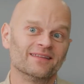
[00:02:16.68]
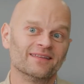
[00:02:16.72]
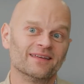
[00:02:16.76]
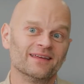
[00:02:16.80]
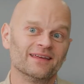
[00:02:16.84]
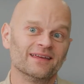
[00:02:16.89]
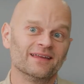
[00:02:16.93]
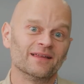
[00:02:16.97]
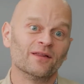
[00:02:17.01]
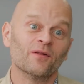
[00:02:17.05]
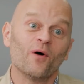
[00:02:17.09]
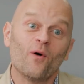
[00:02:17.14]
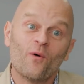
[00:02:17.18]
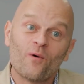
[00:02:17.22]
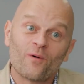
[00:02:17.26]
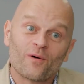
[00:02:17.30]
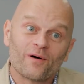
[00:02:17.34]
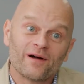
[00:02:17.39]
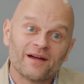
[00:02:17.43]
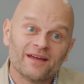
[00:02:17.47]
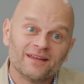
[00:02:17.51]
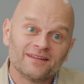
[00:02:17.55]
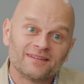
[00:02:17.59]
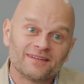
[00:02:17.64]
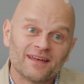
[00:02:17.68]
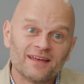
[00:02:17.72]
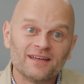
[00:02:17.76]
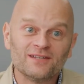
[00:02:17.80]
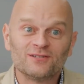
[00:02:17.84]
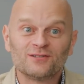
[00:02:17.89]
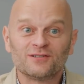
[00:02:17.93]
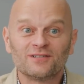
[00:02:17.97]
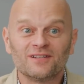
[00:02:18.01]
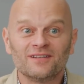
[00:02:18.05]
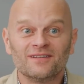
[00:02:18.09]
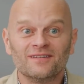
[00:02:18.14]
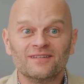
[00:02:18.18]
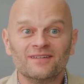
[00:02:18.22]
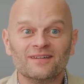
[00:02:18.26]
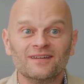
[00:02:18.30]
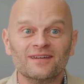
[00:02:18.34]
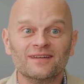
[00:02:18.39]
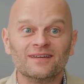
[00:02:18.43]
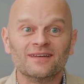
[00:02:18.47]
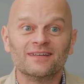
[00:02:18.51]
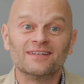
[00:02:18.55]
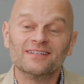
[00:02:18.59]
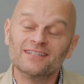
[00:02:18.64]
The orientation,
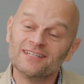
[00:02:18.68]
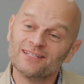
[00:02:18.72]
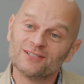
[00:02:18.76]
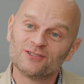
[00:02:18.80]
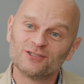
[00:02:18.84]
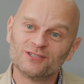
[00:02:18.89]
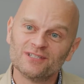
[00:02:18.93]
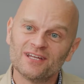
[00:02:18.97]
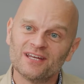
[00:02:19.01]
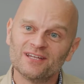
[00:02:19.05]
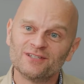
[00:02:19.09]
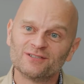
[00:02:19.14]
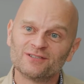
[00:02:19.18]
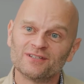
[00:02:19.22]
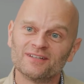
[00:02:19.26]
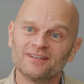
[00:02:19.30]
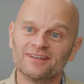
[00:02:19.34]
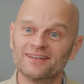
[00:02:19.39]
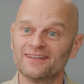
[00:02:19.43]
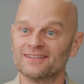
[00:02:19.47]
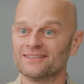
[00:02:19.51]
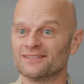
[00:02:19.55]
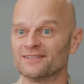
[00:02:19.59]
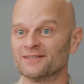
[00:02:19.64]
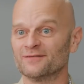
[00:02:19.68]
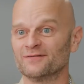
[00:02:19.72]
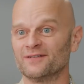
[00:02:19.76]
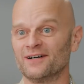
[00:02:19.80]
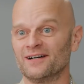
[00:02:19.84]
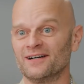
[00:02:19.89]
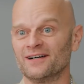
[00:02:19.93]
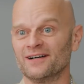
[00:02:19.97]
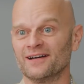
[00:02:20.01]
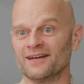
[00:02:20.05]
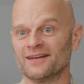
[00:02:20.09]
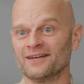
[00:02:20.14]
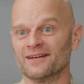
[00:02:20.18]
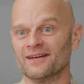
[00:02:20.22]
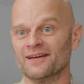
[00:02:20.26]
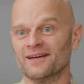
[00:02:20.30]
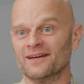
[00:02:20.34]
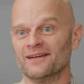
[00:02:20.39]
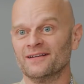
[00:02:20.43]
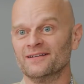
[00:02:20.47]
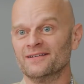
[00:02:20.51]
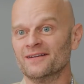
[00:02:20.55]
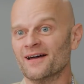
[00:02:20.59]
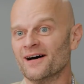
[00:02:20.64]
the initiation is divine,
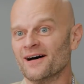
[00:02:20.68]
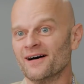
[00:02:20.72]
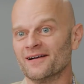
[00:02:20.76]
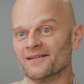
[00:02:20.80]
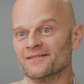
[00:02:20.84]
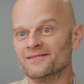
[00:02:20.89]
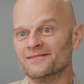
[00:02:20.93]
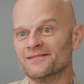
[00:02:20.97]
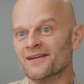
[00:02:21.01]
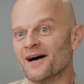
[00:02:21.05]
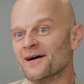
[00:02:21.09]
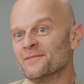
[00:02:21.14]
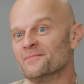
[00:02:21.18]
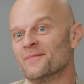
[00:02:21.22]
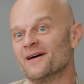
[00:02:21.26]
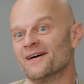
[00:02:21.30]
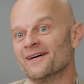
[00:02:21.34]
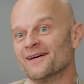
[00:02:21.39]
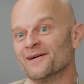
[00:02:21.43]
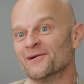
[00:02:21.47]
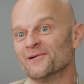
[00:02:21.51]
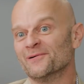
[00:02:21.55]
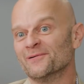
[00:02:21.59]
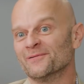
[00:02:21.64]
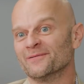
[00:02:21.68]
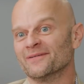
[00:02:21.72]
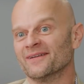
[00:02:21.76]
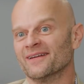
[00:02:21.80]
not my own.